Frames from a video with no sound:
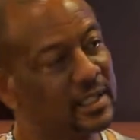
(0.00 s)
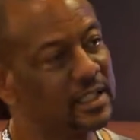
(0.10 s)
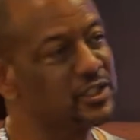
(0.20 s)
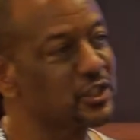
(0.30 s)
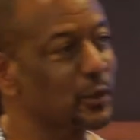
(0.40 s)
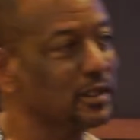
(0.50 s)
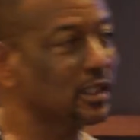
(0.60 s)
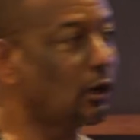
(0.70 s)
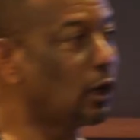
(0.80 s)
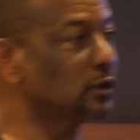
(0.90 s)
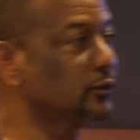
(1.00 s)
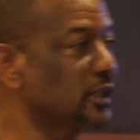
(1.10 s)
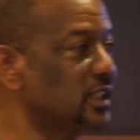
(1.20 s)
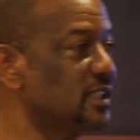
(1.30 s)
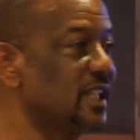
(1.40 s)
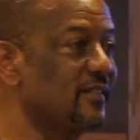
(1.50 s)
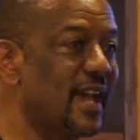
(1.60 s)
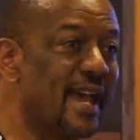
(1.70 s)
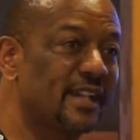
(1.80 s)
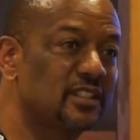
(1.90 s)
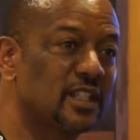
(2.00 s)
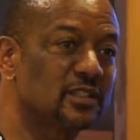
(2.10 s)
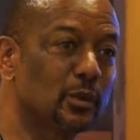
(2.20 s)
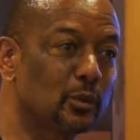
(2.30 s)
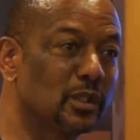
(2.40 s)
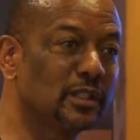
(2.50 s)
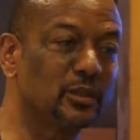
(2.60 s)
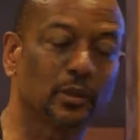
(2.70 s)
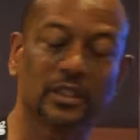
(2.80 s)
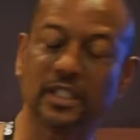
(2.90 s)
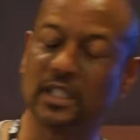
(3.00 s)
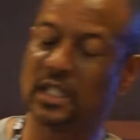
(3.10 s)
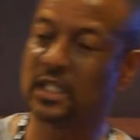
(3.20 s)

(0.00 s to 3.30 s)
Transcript: ensuring that all of our kids have access. And we're really, really